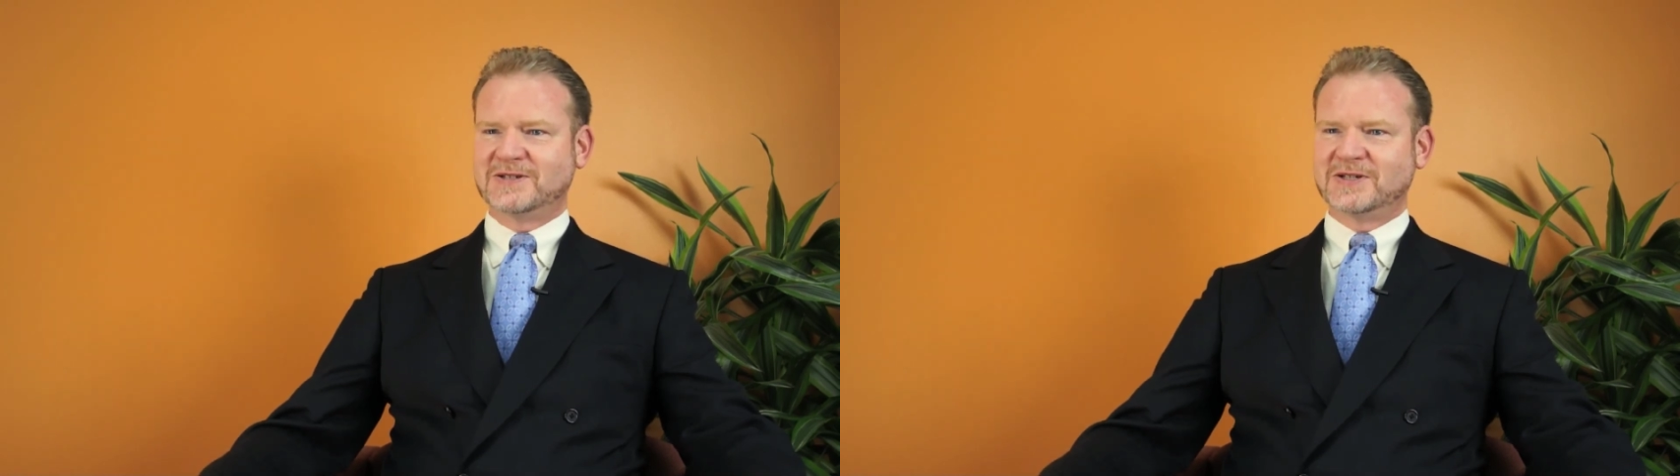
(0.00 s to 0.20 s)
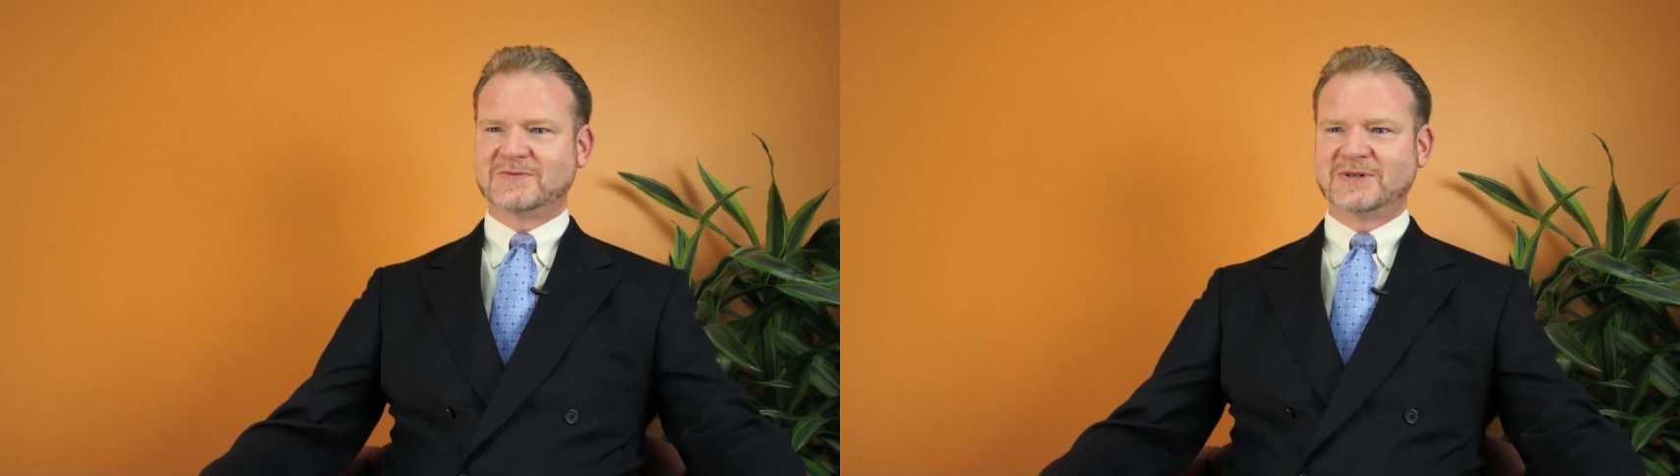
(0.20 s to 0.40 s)

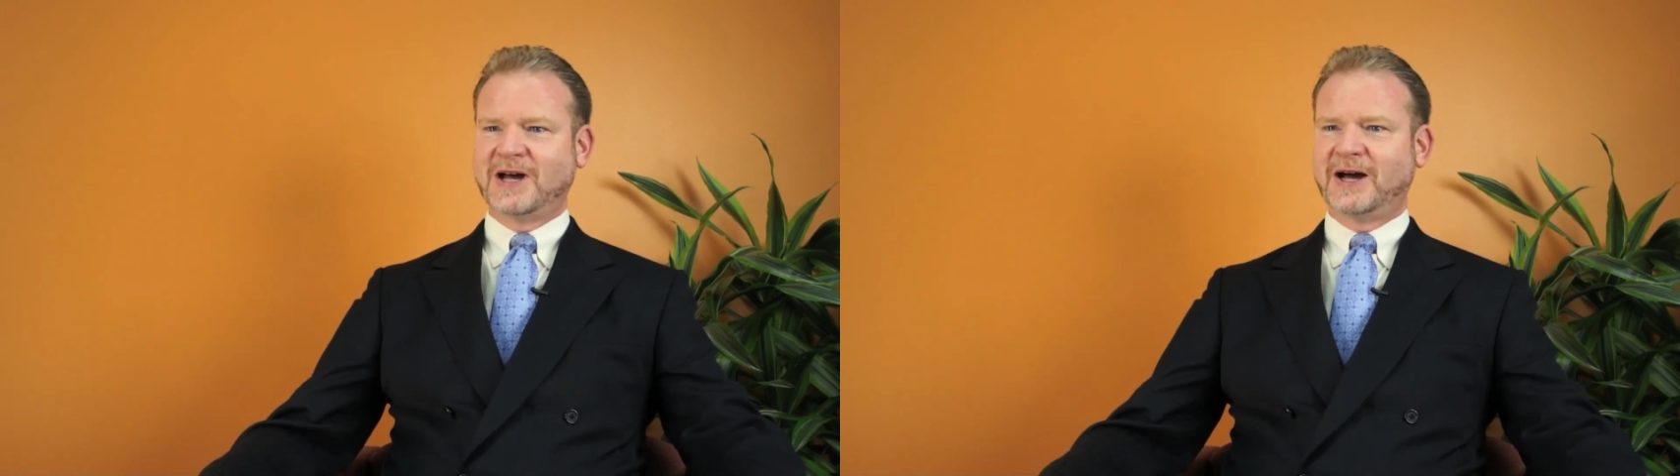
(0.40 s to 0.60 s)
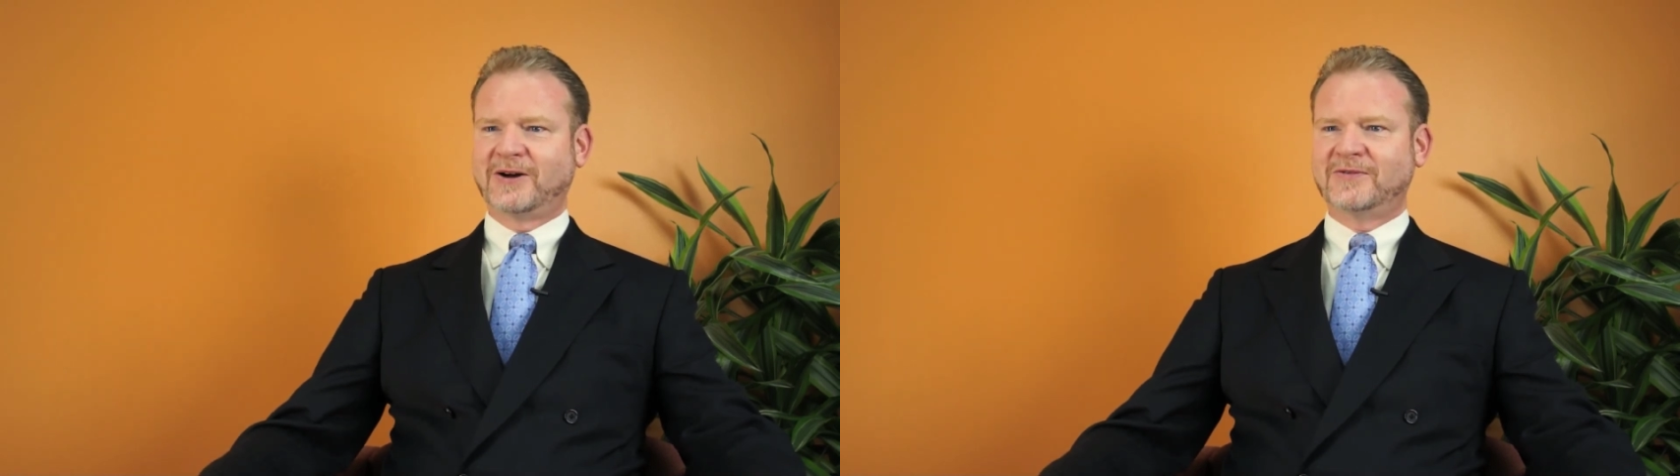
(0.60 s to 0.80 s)
such as
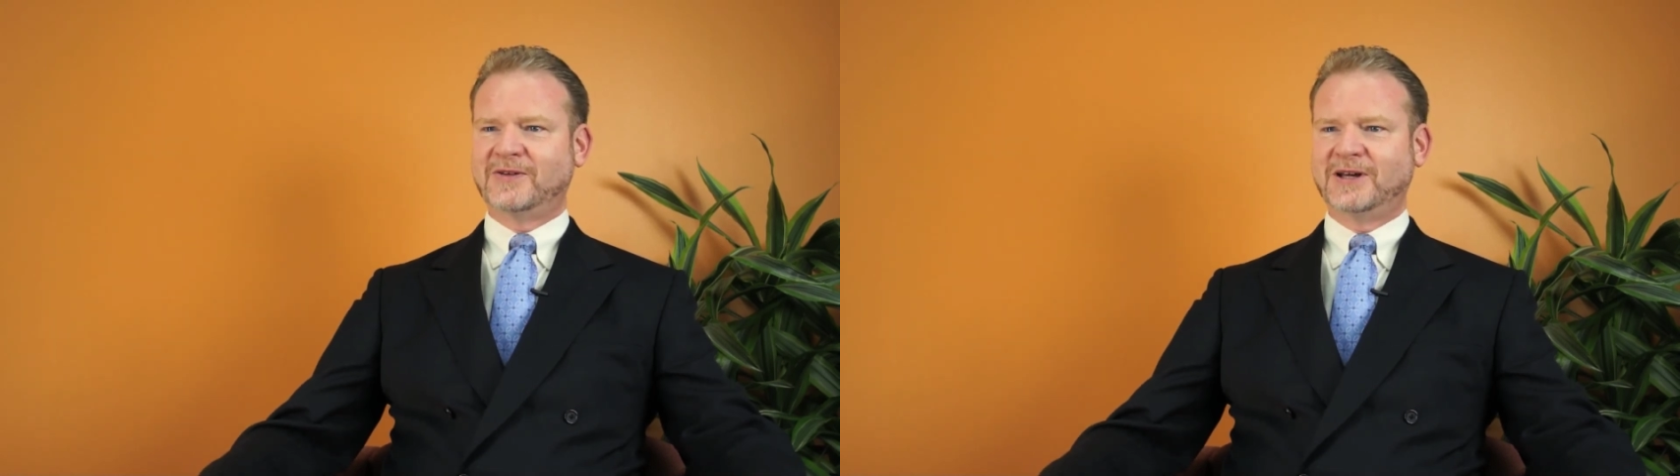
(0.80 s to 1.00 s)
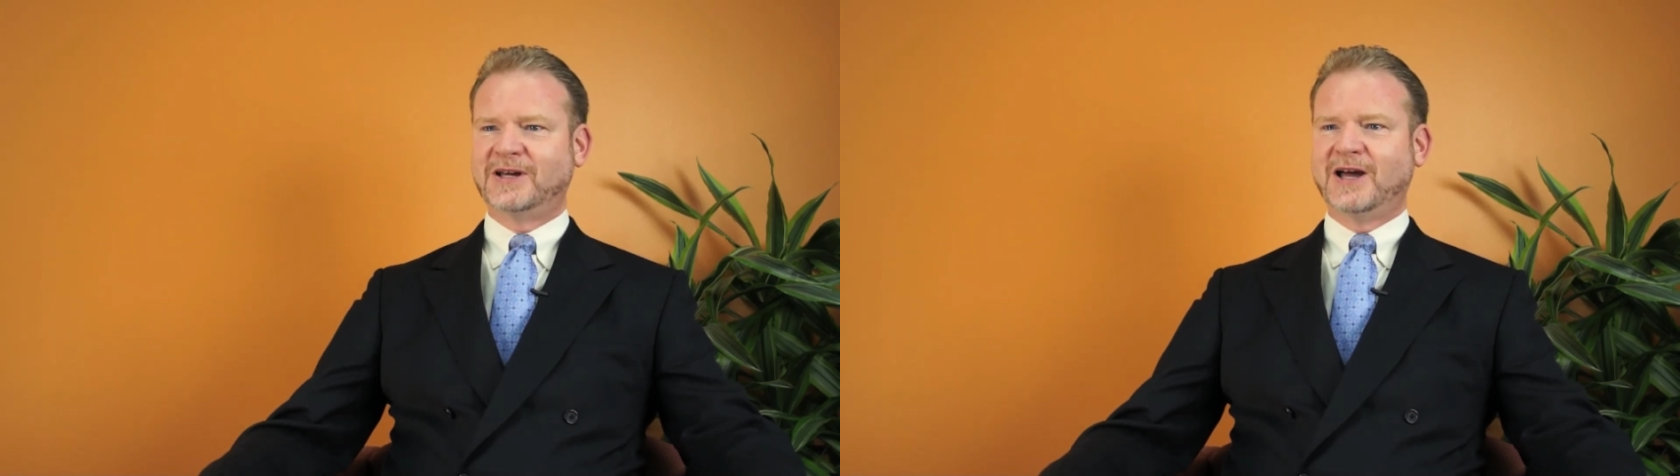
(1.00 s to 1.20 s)

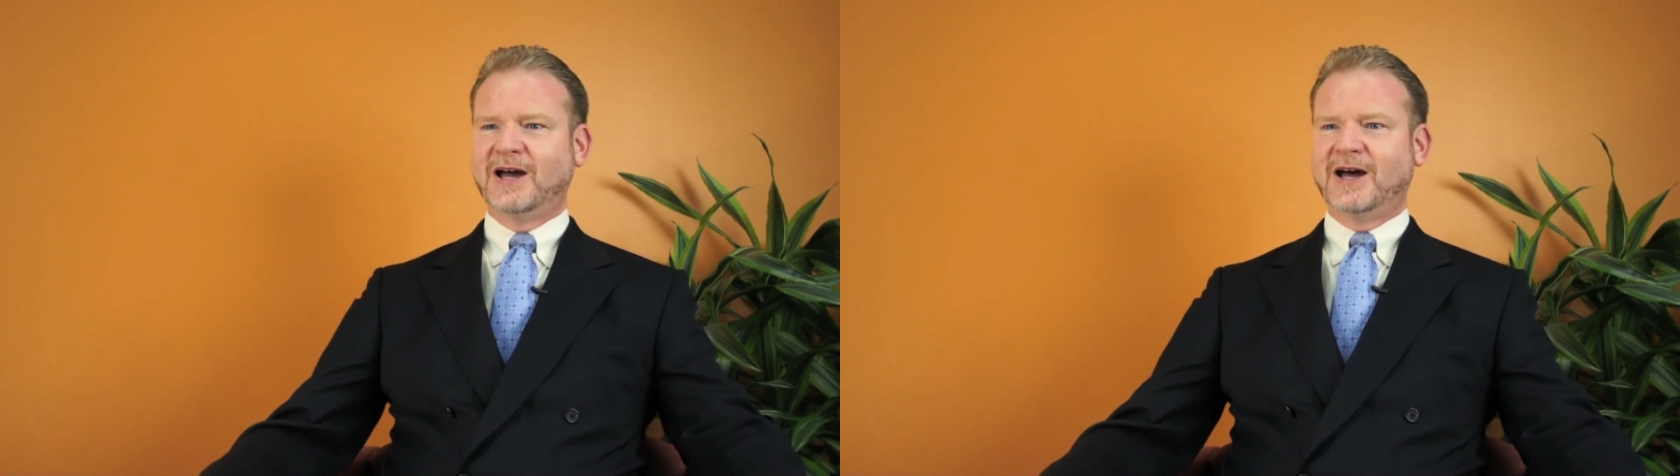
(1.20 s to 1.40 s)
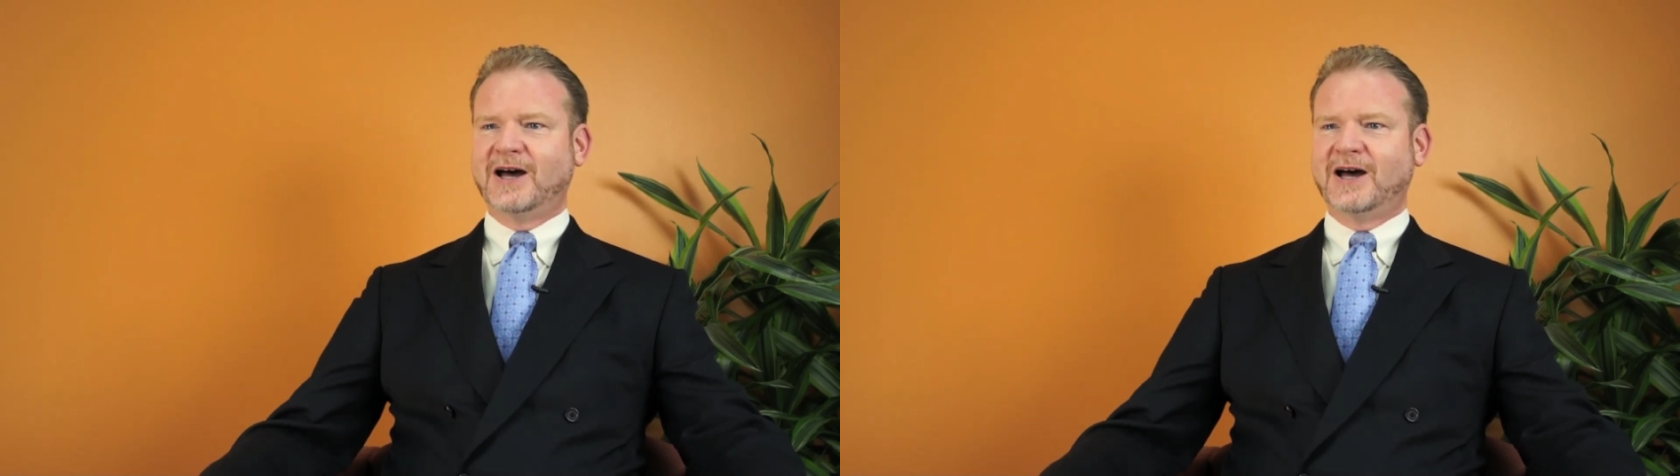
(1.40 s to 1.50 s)
photography.